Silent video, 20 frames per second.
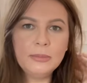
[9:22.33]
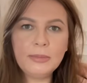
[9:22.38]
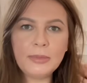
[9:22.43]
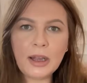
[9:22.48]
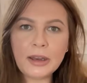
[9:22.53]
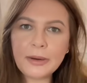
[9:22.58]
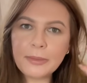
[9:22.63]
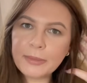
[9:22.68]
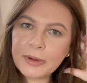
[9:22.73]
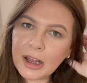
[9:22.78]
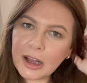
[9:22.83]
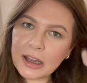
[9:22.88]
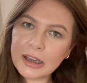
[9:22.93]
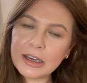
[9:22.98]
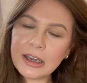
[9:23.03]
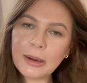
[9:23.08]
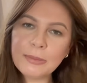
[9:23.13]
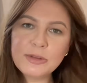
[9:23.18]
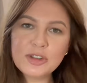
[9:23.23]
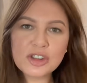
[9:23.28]
man,
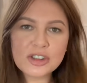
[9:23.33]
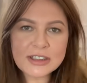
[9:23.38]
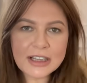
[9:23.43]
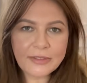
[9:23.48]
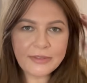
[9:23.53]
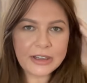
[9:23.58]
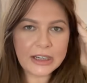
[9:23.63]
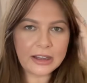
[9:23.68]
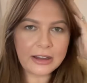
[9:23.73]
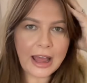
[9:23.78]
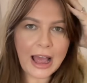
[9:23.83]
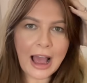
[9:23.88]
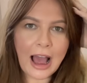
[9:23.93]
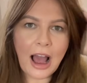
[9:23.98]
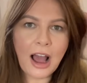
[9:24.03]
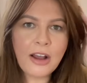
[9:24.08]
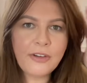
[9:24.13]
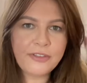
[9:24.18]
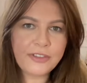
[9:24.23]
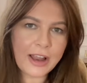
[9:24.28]
I'm just having a
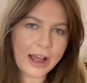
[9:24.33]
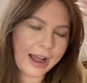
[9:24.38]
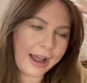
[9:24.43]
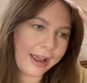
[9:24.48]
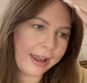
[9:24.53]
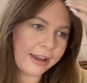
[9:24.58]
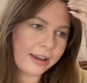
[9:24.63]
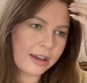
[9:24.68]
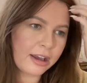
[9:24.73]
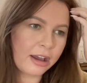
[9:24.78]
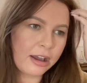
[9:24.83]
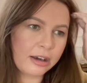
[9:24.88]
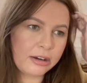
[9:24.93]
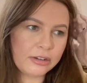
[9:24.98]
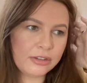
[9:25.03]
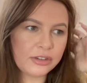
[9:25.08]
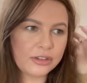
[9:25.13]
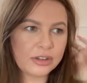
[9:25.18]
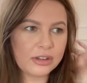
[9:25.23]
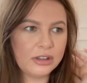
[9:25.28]
laugh. Like,
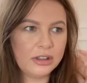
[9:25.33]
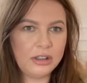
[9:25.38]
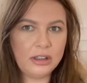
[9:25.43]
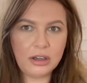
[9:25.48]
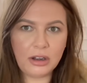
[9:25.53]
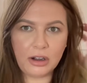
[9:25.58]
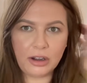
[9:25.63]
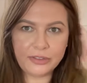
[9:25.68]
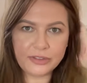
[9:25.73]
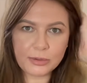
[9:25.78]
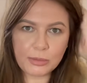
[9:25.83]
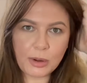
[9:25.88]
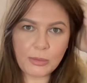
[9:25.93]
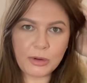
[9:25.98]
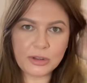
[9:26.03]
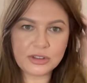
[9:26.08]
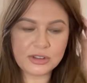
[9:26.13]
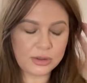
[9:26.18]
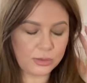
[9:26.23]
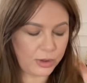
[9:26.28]
and you know, if someone
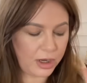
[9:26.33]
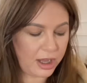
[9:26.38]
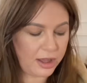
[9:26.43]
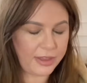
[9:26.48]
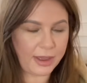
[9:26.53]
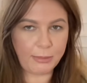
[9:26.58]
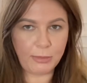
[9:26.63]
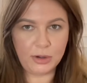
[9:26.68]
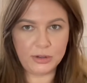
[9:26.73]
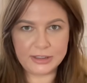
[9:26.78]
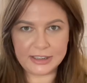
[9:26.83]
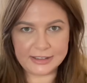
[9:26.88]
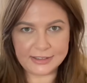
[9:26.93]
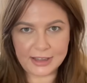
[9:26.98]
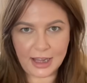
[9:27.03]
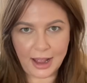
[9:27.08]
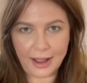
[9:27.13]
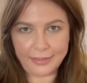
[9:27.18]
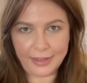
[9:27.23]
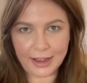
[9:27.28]
wants to wear them hoodies,
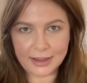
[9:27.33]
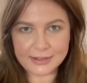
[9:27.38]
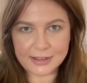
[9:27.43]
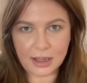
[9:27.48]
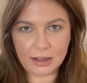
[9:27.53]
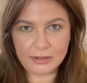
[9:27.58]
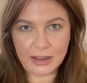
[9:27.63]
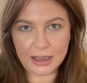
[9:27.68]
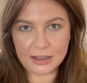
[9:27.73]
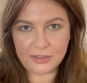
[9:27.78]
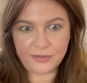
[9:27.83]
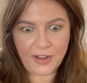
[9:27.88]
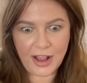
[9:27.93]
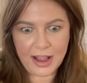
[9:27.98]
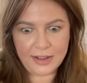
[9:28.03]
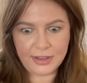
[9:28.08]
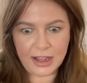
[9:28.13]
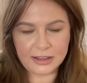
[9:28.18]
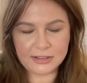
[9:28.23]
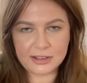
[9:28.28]
like that's fine,
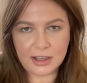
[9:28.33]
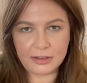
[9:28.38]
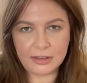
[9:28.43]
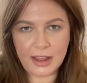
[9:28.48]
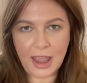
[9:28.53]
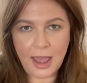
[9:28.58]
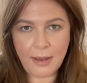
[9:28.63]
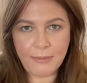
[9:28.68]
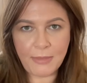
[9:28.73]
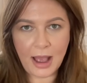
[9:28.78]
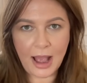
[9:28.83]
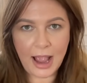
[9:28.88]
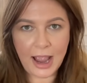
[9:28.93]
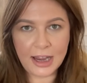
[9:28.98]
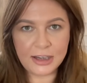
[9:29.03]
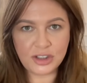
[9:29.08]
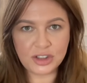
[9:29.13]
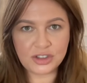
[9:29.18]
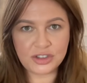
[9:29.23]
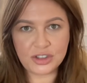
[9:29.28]
that's on them.
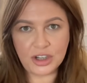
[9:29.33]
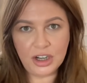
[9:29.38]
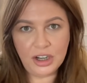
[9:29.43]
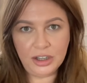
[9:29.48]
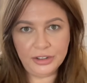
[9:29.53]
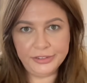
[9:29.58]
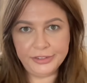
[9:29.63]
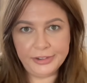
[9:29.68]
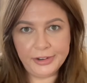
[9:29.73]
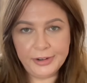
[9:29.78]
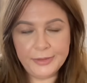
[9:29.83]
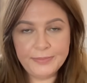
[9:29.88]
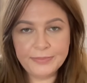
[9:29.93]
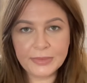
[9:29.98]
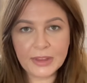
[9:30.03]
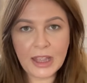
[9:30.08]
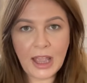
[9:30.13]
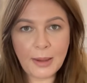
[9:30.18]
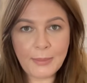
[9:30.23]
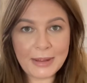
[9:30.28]
I just don't.
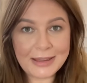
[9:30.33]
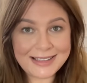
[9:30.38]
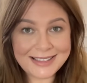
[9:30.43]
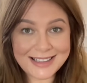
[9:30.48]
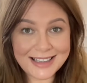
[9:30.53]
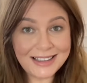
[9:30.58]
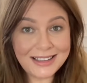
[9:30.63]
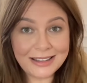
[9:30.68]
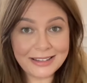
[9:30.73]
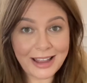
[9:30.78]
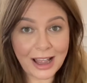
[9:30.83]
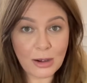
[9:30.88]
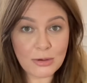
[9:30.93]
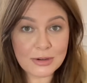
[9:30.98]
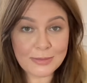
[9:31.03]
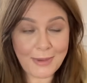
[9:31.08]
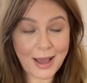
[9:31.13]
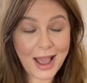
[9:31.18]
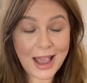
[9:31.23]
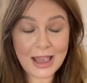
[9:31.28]
Am I still allowed
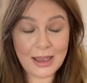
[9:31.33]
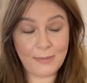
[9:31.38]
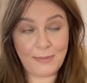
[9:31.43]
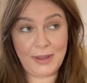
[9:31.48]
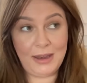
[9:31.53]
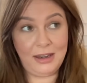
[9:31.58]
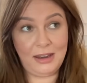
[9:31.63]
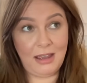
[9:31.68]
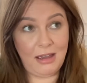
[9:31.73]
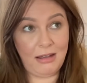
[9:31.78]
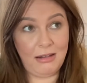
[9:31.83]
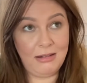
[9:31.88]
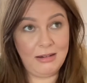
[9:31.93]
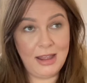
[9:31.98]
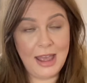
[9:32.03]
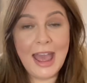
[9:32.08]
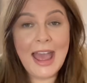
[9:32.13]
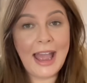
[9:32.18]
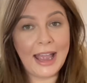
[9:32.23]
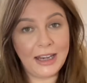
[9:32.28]
my opinion?
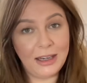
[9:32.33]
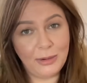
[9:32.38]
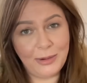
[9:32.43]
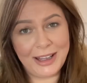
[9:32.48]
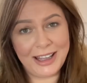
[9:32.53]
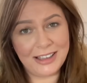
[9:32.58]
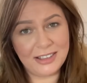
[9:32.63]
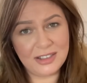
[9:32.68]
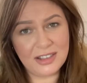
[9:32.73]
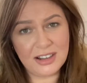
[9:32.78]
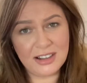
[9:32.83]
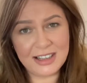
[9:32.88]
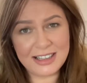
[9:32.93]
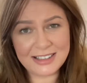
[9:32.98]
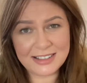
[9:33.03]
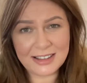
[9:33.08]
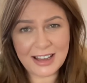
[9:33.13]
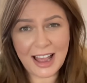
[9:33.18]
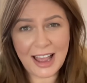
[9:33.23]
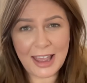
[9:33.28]
Anyway, so
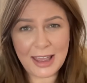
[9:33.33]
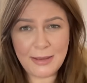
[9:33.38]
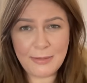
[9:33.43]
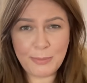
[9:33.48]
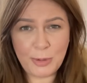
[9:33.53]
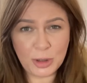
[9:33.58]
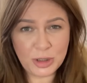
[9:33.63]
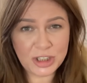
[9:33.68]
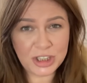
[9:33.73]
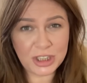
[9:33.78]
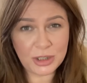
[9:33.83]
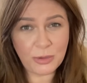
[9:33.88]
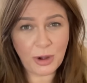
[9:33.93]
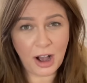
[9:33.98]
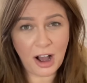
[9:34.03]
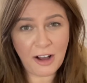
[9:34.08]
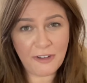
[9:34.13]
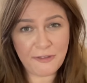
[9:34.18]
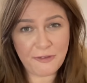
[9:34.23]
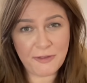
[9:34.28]
it's like it puts you
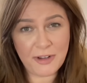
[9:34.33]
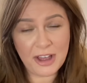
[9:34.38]
off